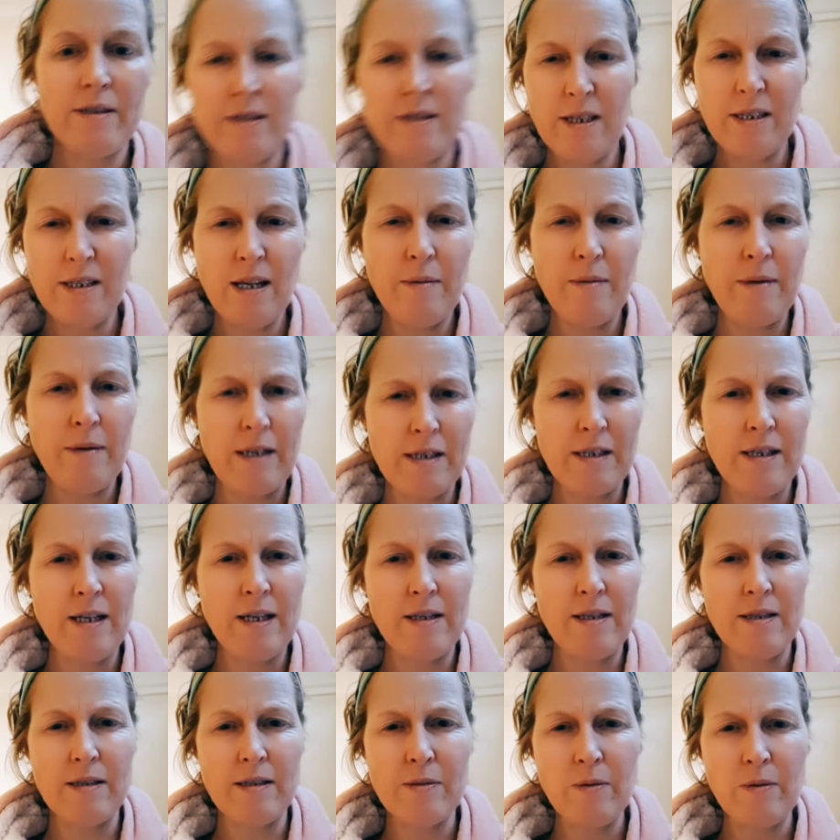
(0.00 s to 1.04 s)
Does that make
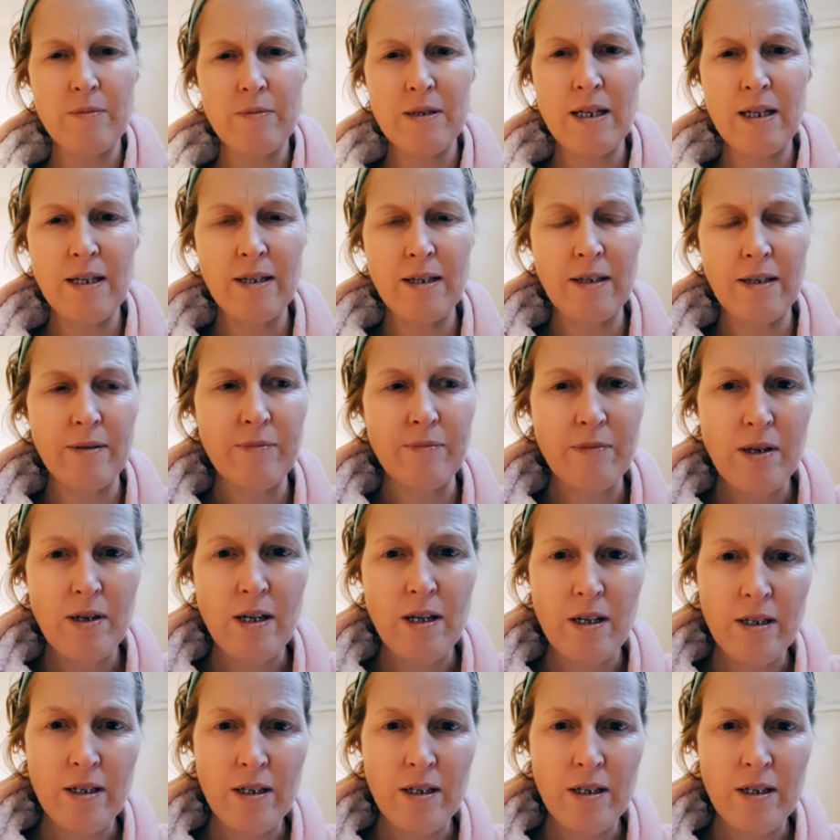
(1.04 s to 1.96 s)
sense, what I'm saying?